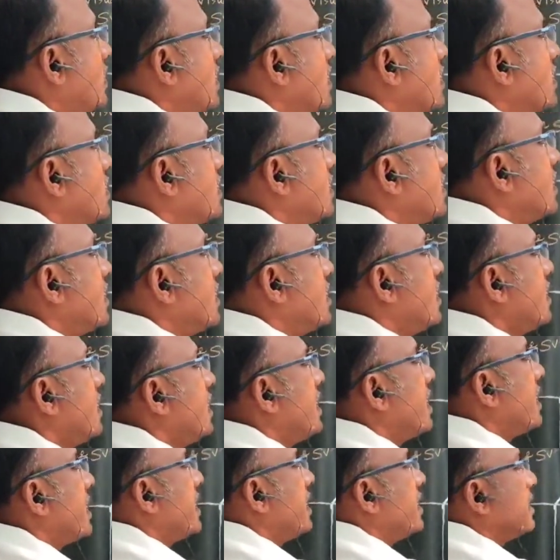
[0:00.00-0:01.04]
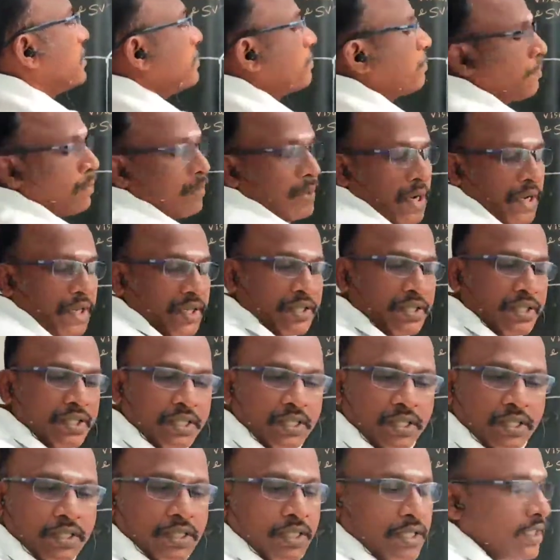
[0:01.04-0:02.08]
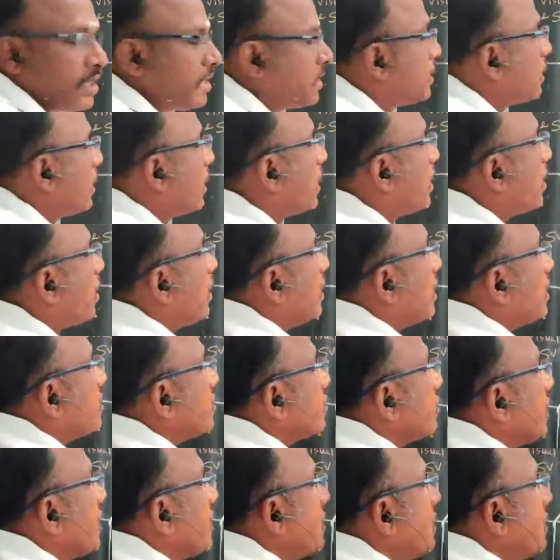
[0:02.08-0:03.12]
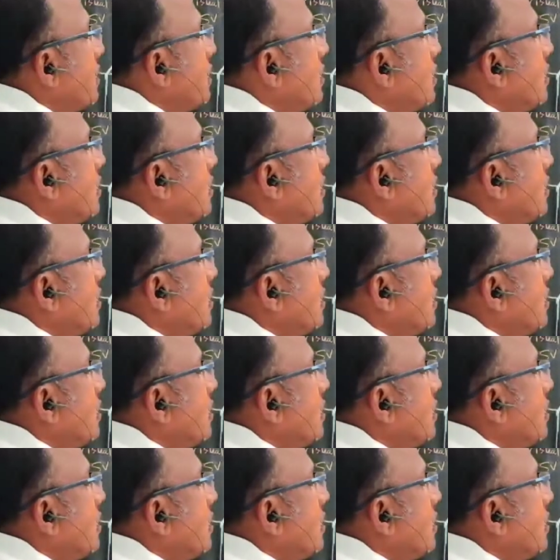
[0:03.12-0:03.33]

this raised points. This is I call as what?